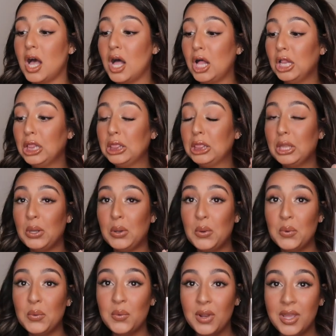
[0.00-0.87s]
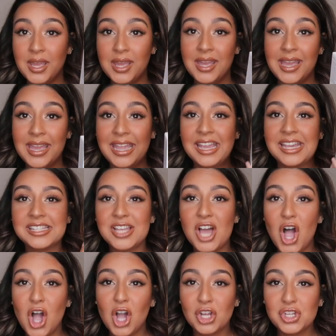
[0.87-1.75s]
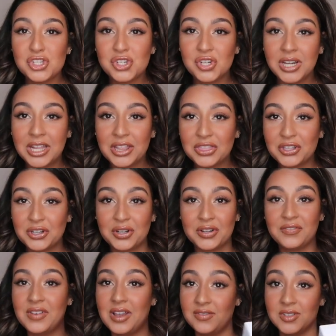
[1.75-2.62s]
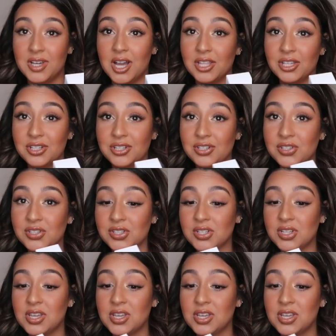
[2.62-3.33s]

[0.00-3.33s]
alone is $135.